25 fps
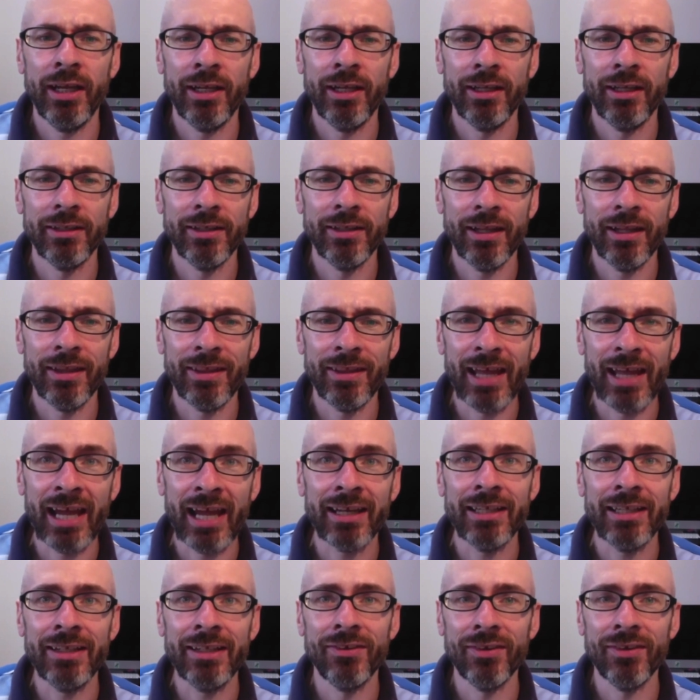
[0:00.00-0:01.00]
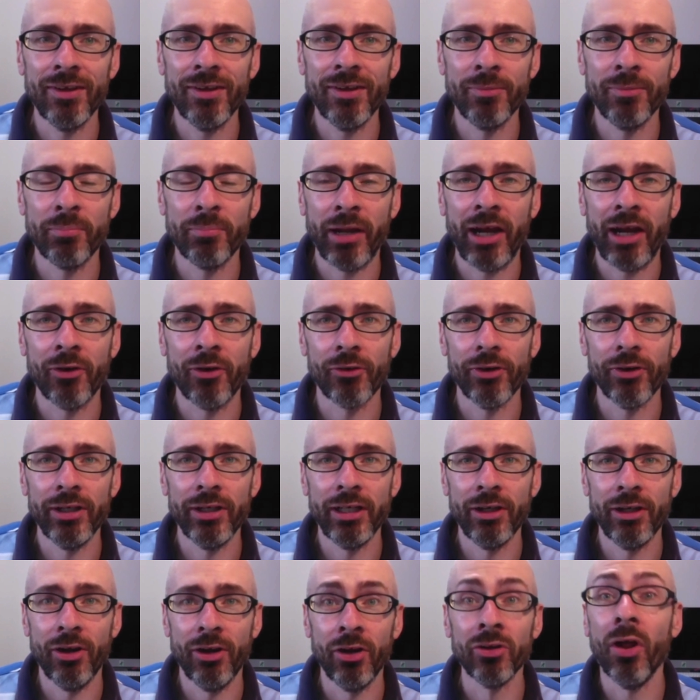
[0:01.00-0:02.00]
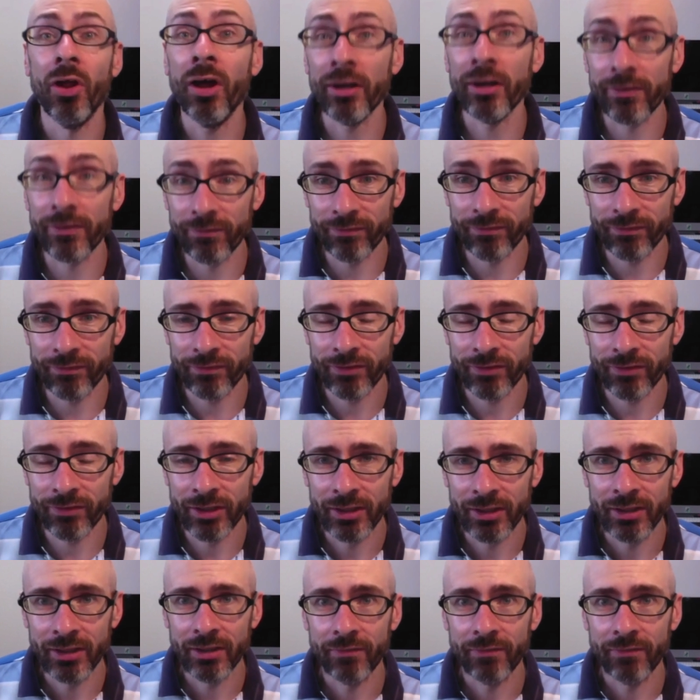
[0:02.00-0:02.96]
And that is empowering a lot of